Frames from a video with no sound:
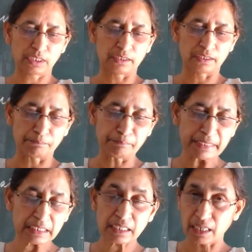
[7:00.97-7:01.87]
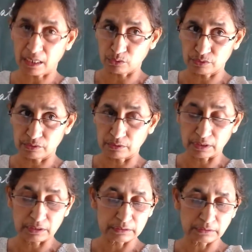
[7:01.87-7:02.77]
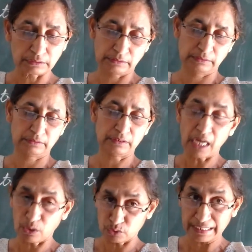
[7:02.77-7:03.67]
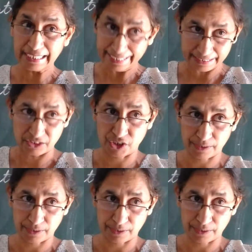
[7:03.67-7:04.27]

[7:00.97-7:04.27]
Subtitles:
in the bee loud glade.